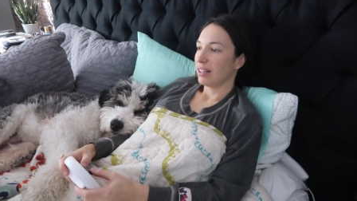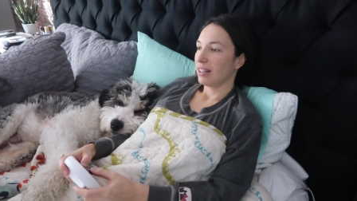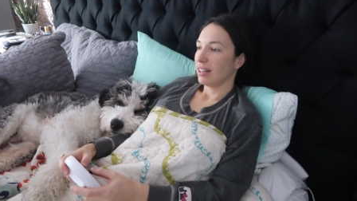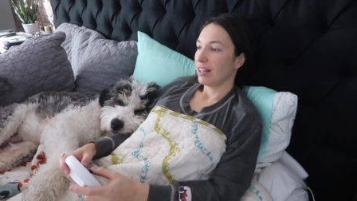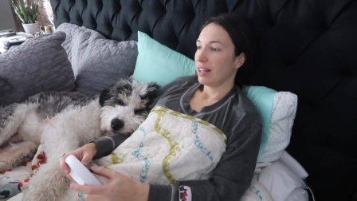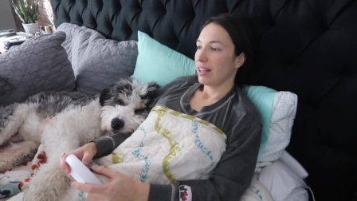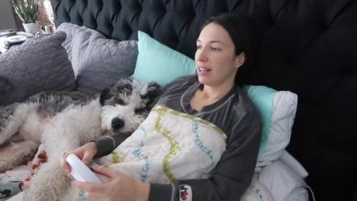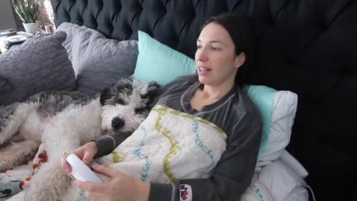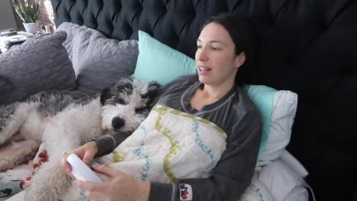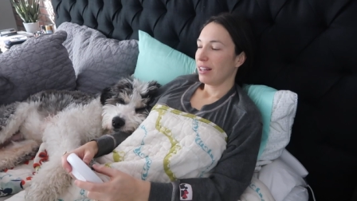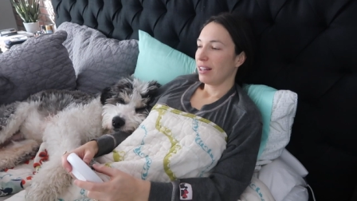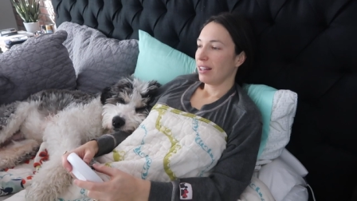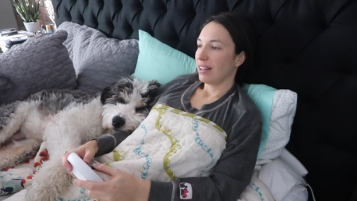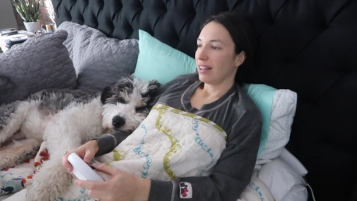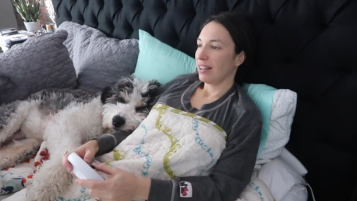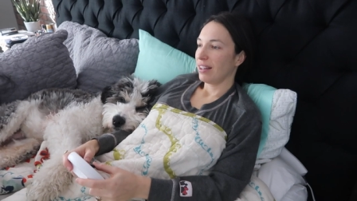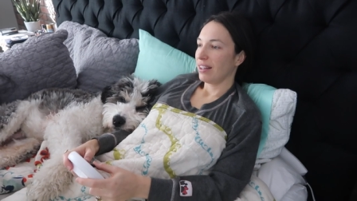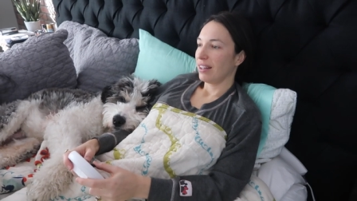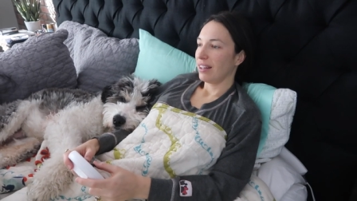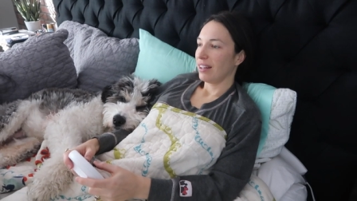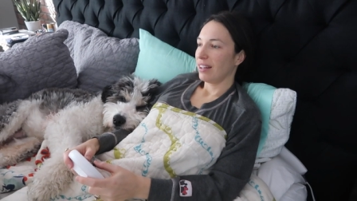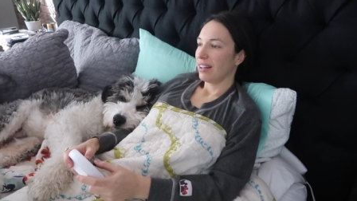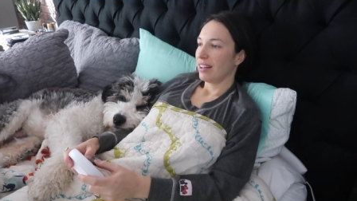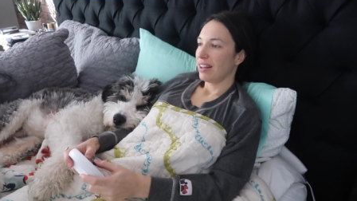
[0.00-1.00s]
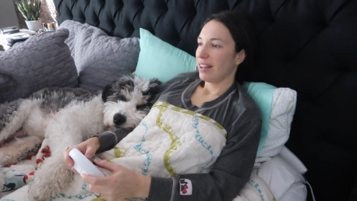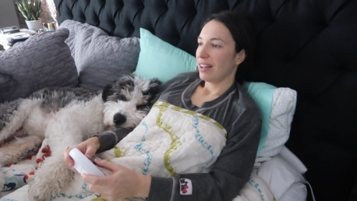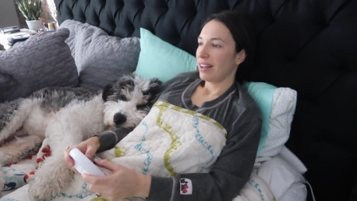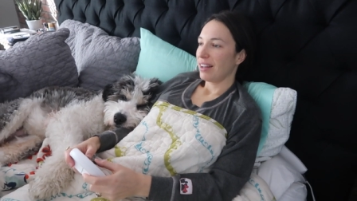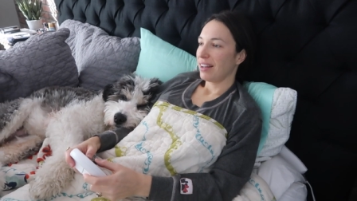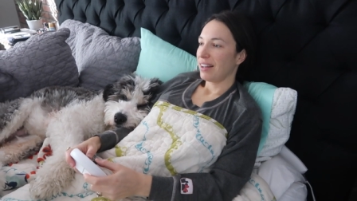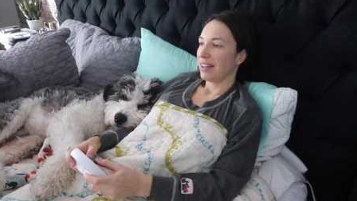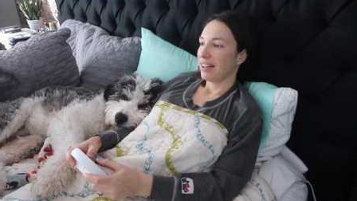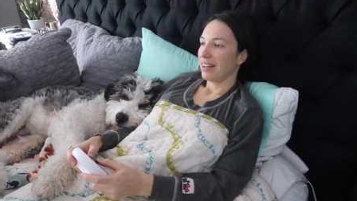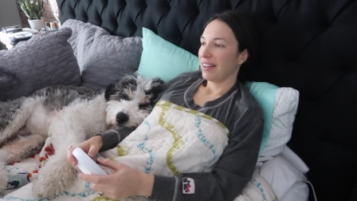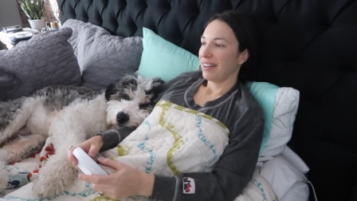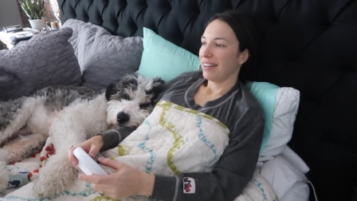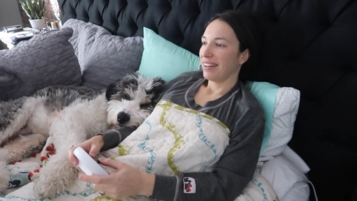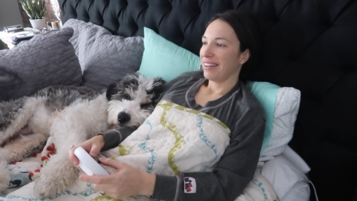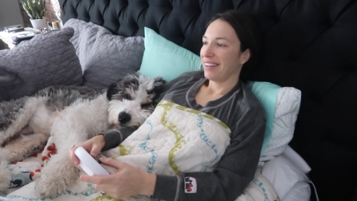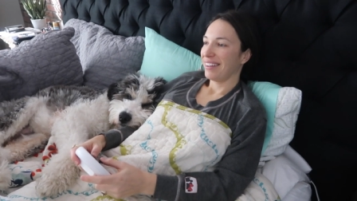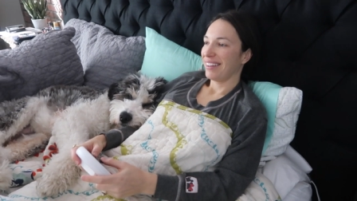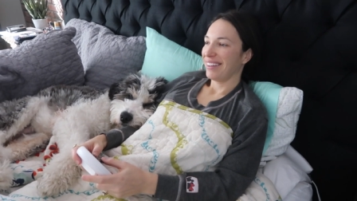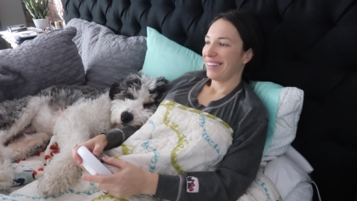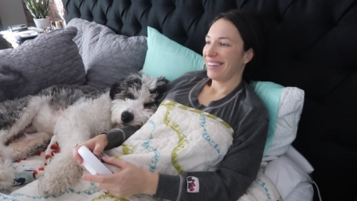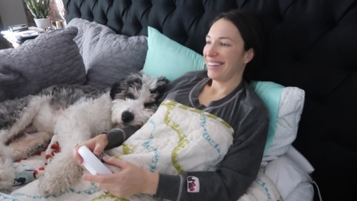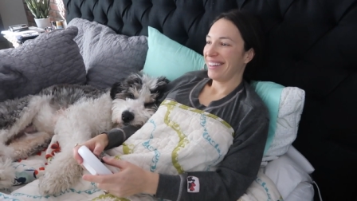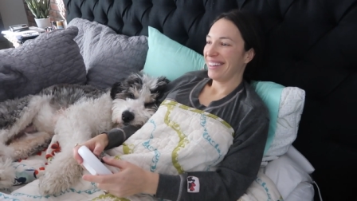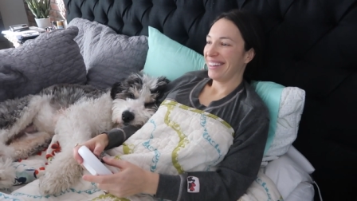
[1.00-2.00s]
Oh wow! Is this a
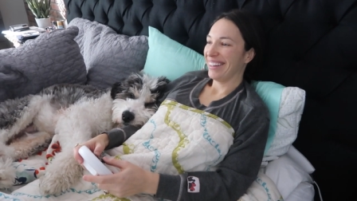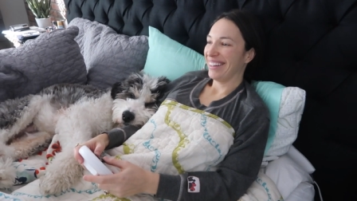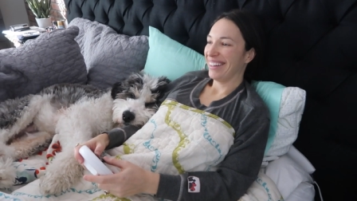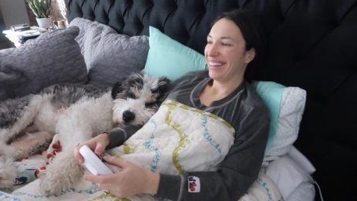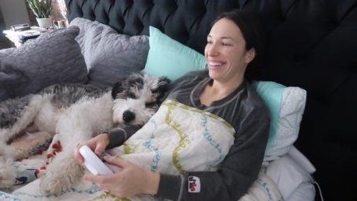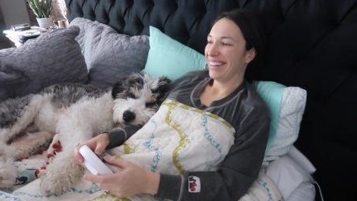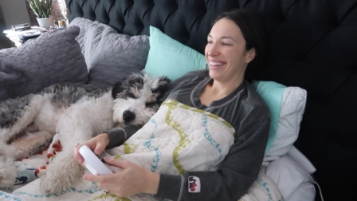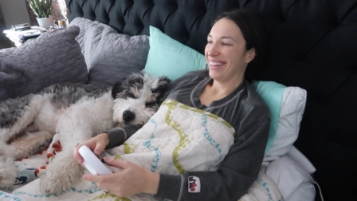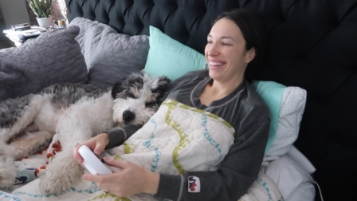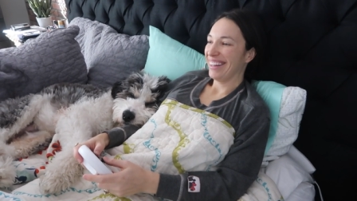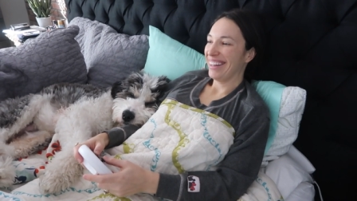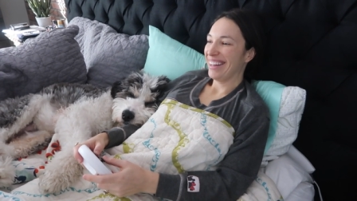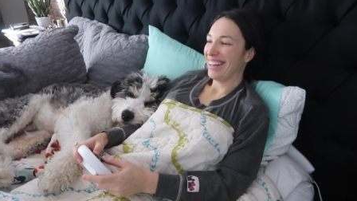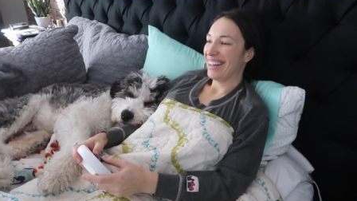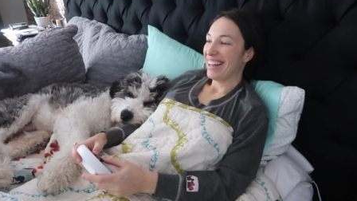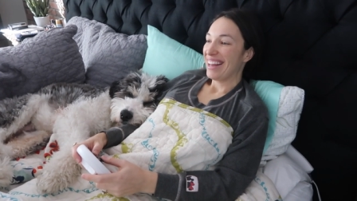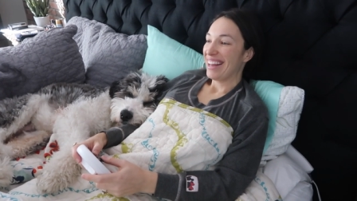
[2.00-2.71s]
princess day?